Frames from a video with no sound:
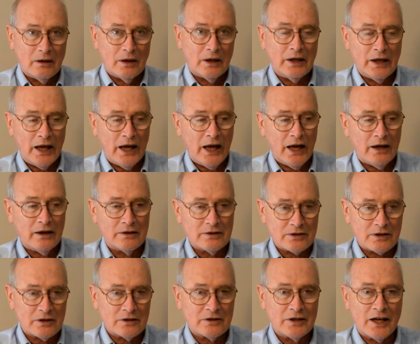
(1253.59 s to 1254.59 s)
an egg and
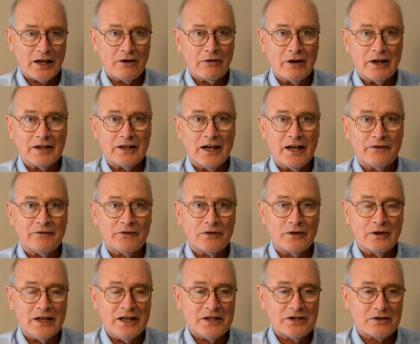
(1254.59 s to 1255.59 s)
says decorate that
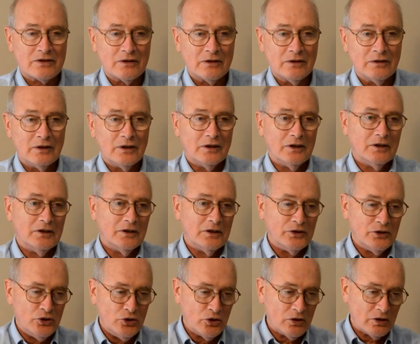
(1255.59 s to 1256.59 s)
for Easter,
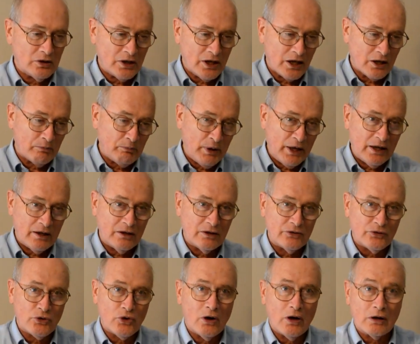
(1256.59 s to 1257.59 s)
you can take a pen
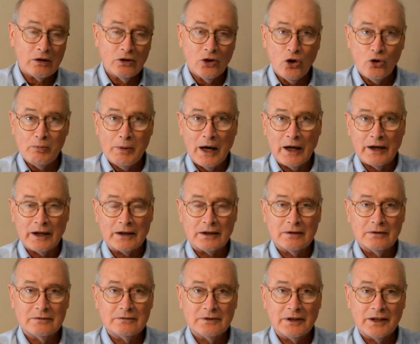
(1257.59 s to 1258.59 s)
and draw a globe on
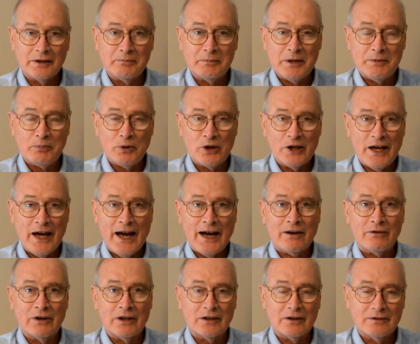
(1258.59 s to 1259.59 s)
it and be pretty
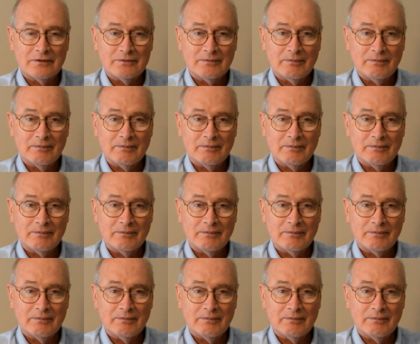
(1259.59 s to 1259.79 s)
accurate.